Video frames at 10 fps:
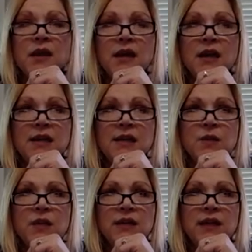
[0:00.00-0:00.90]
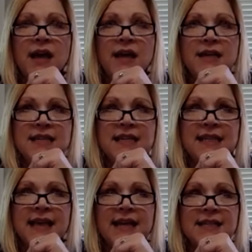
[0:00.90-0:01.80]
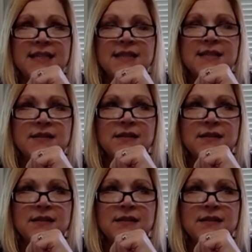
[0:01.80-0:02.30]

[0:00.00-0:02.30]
is we light tea lights.